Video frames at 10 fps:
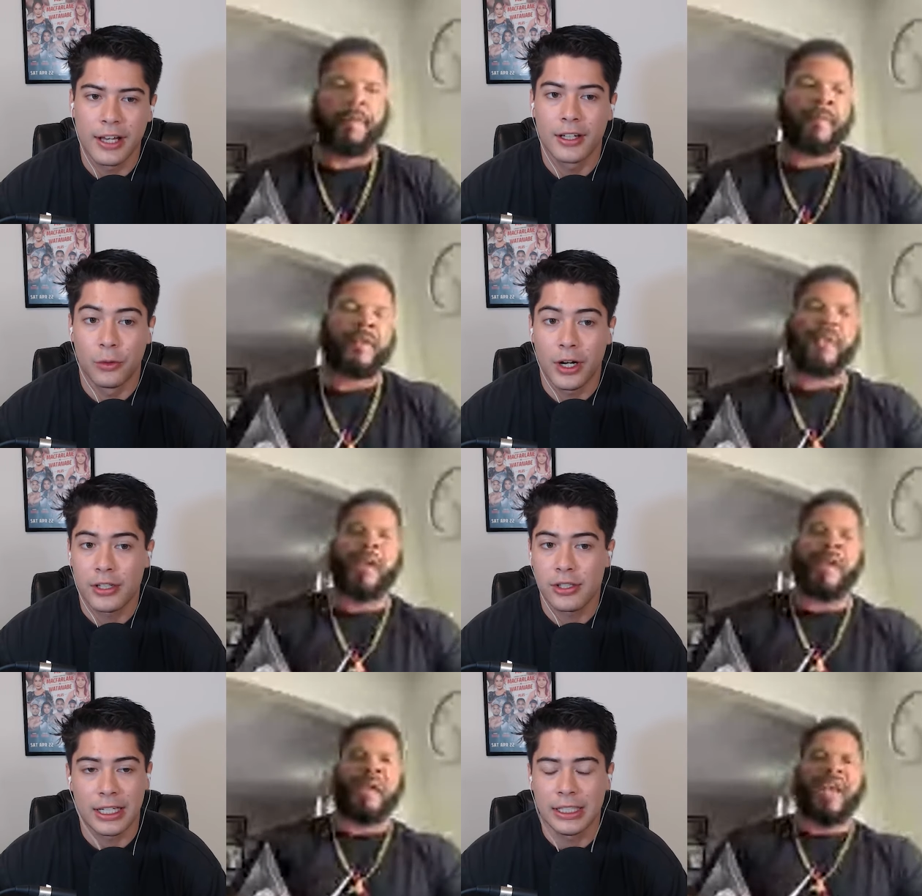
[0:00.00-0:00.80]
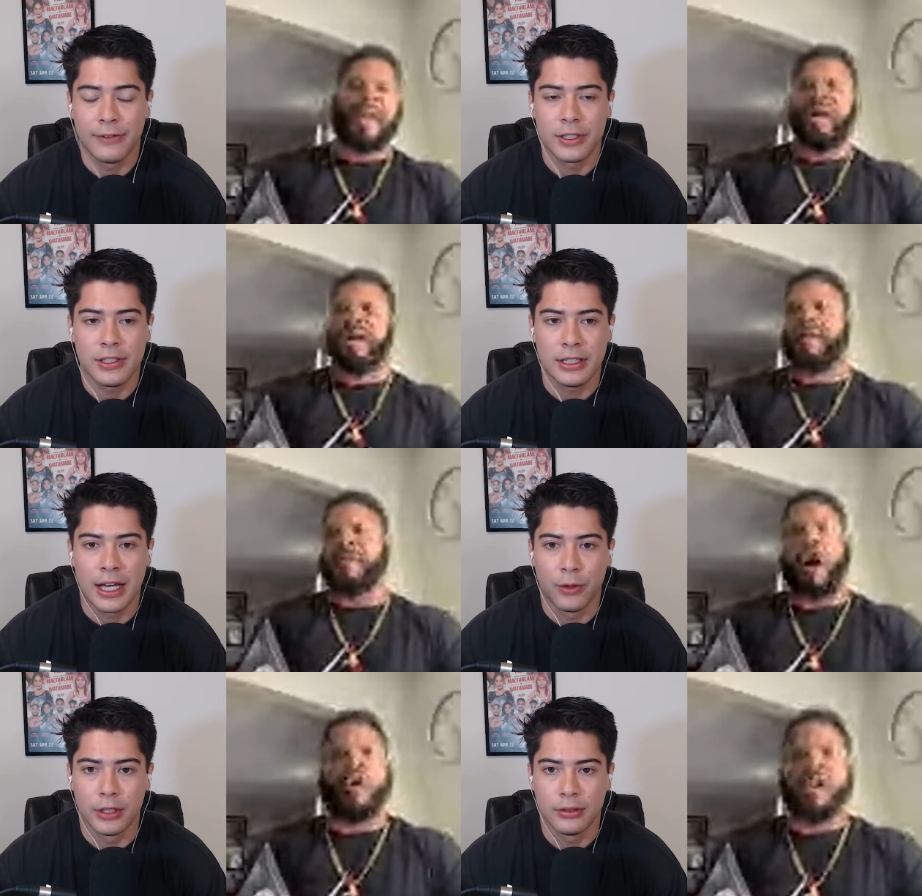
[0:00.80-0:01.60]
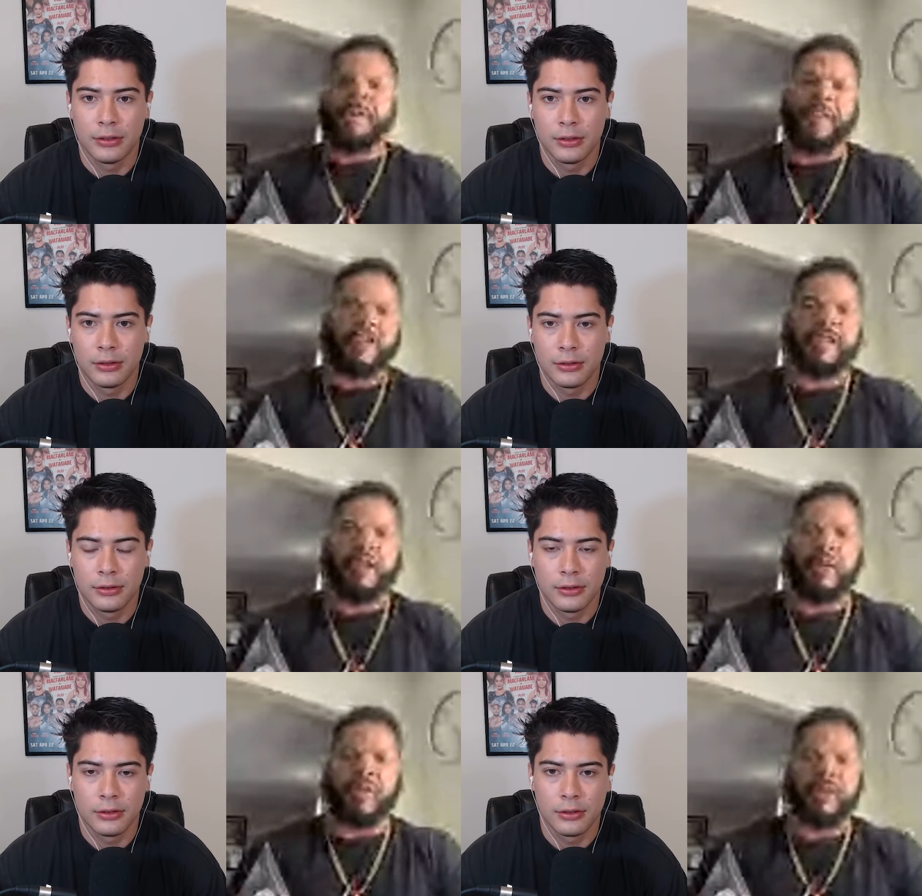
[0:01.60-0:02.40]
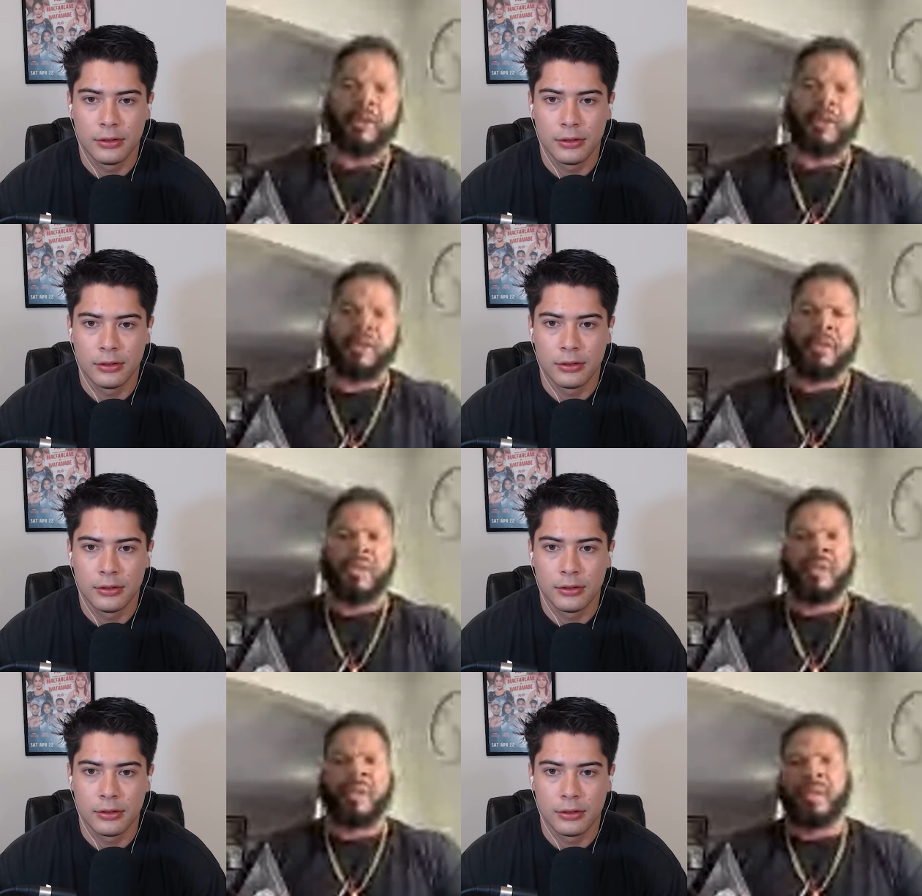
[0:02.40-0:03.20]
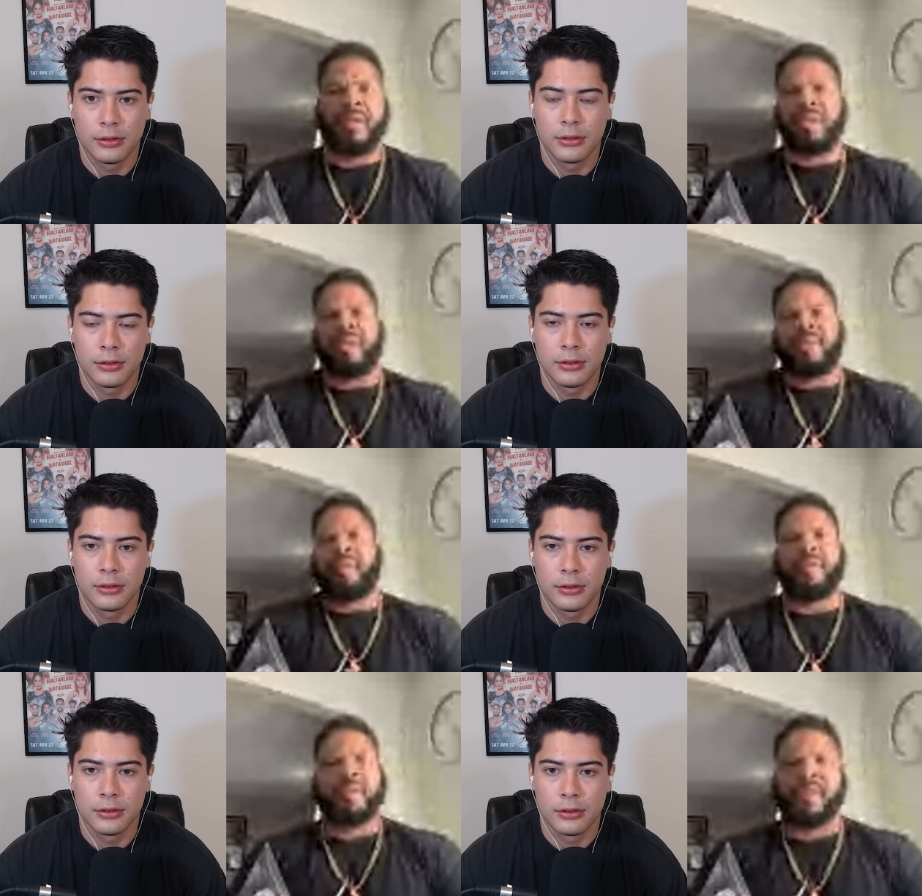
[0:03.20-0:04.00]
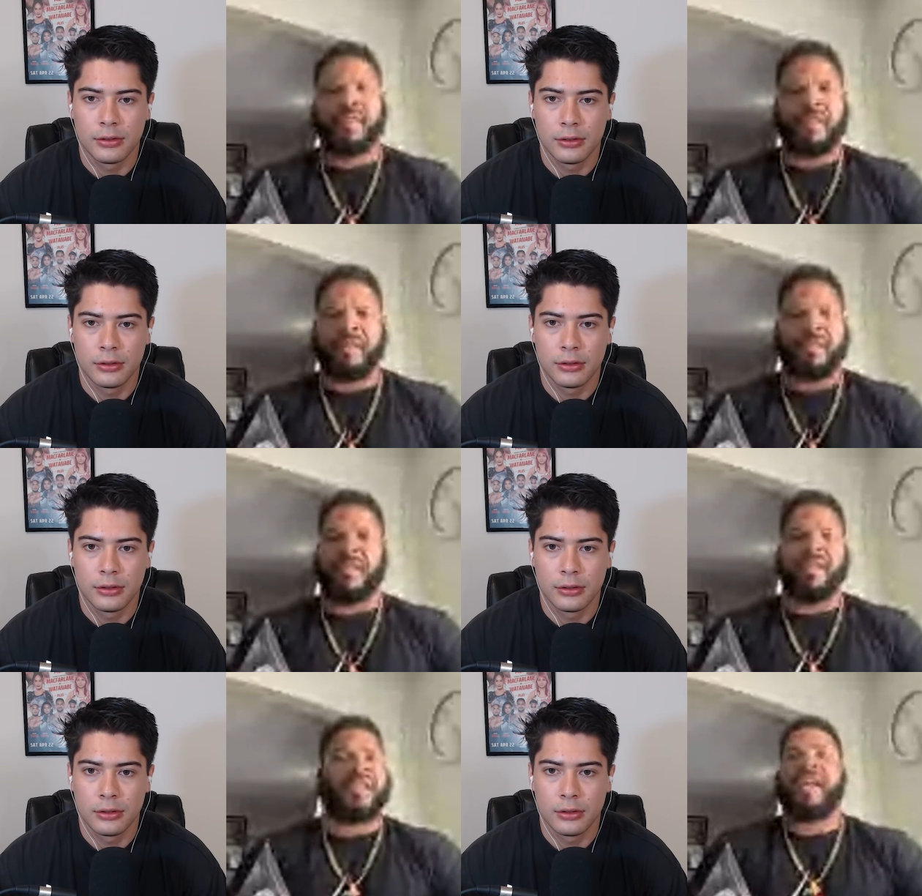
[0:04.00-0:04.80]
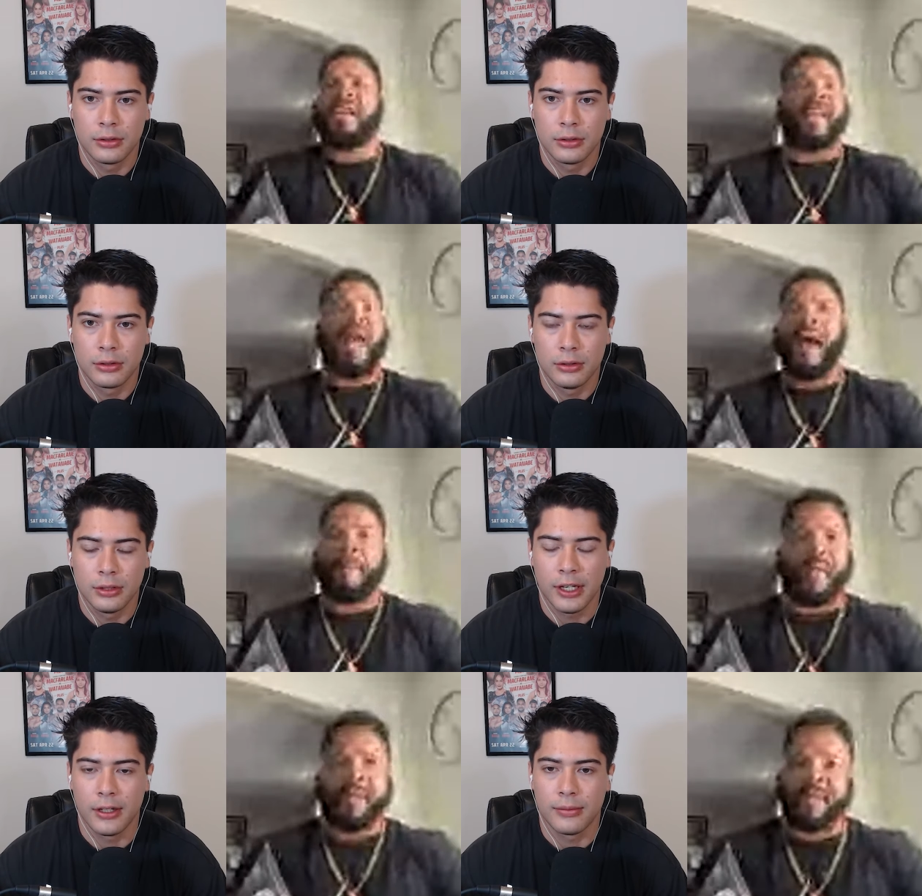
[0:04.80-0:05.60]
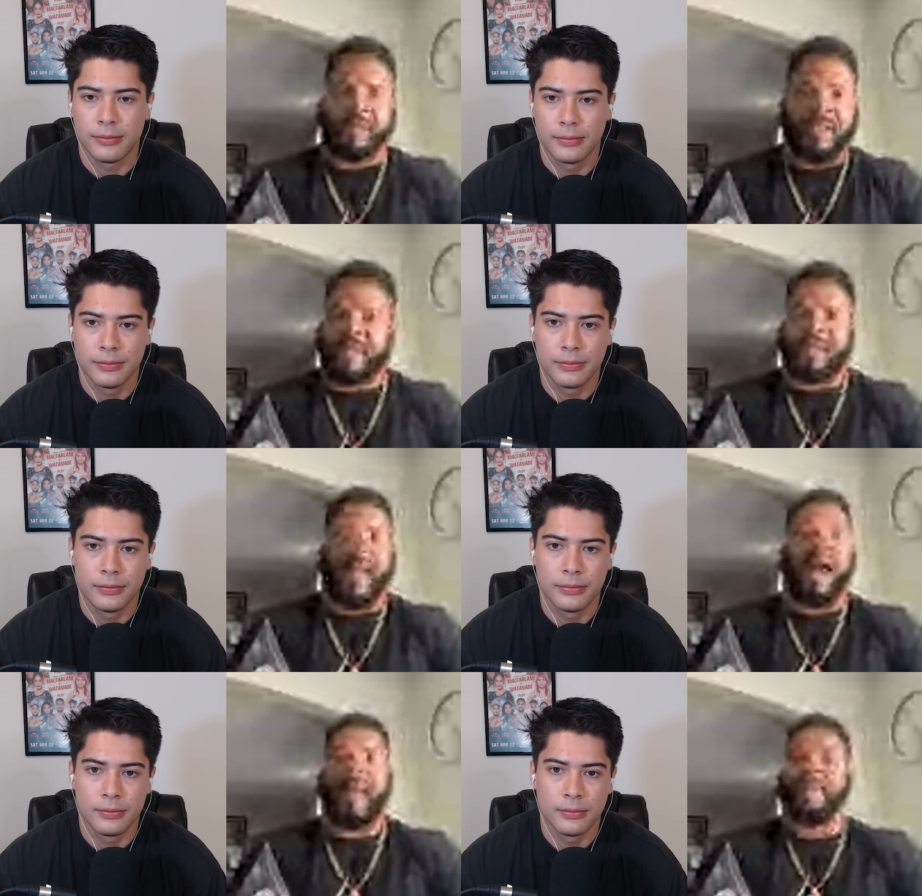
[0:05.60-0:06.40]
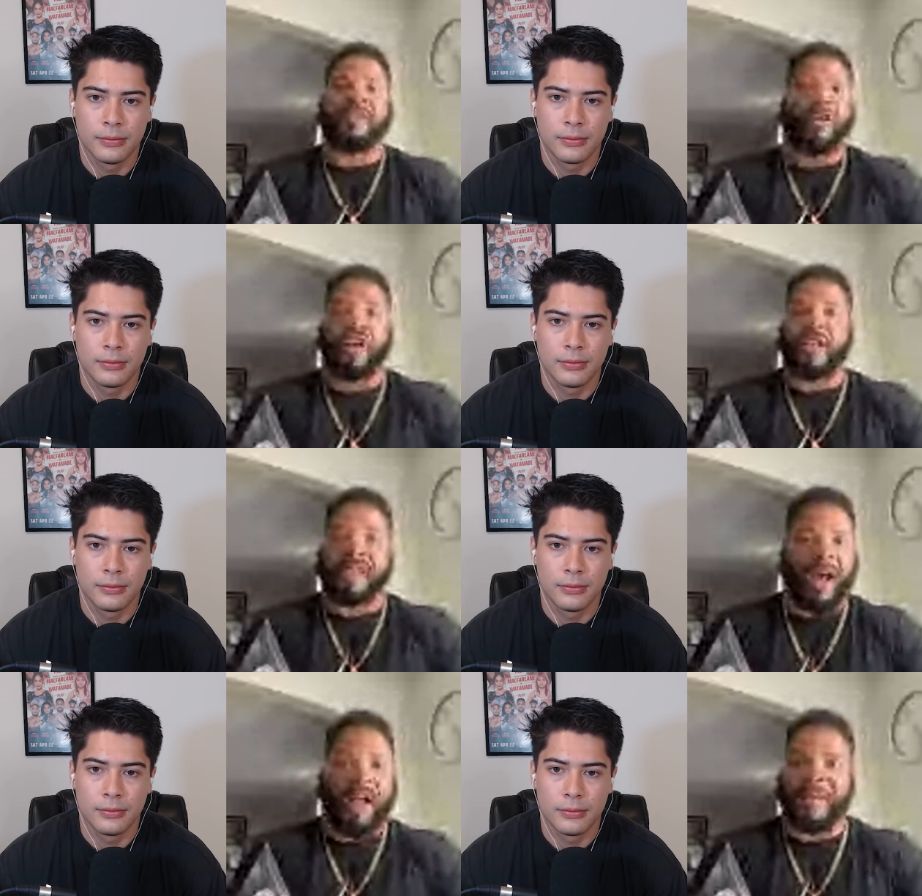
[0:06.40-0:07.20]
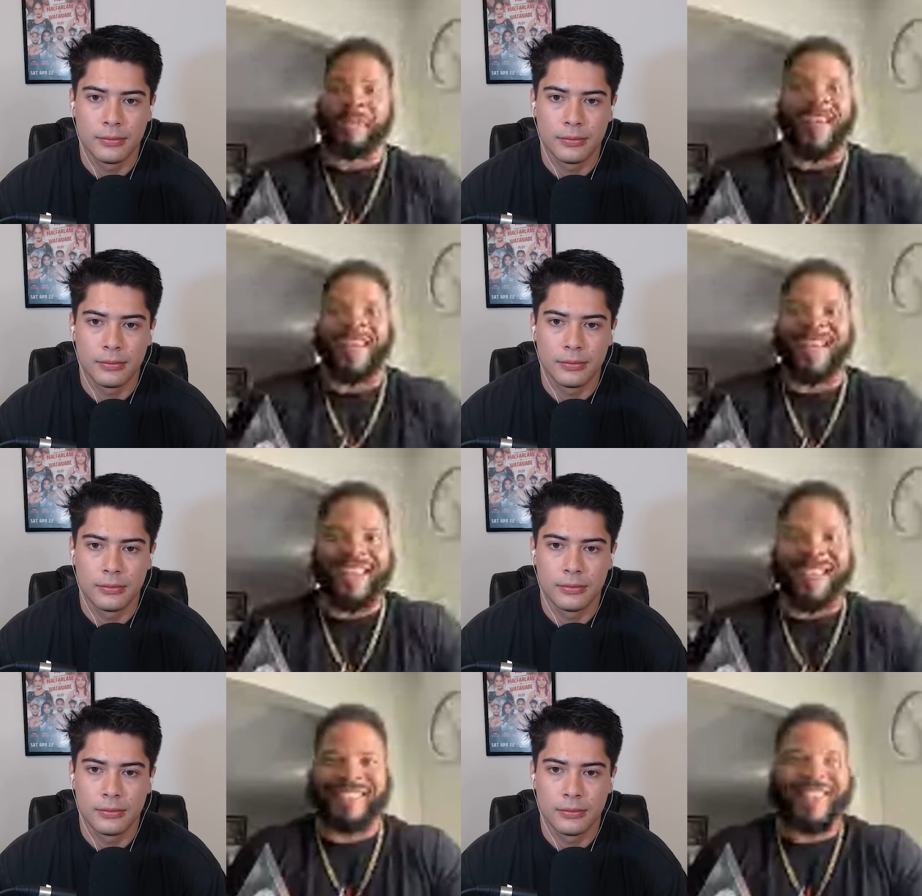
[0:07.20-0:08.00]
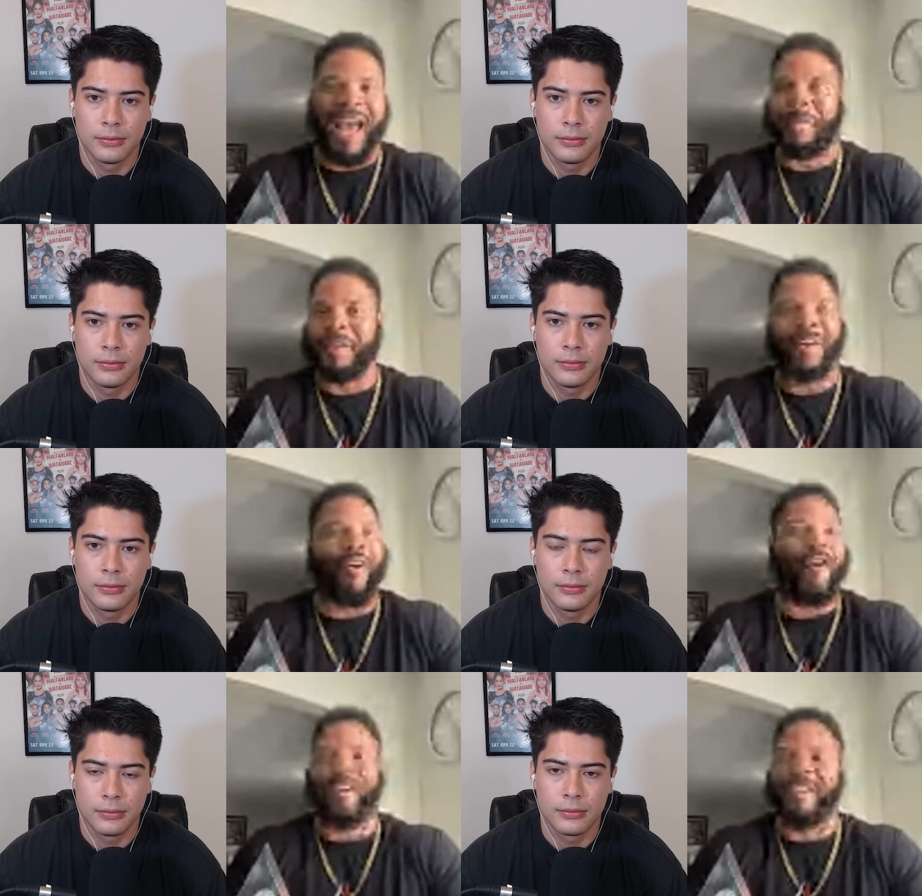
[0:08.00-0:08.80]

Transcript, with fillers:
Speaker 1: I gotta like... watch that. I never seen that one. Yeah, and um, Holyfield too. Damn. Yeah, it happens. It just happens all the time.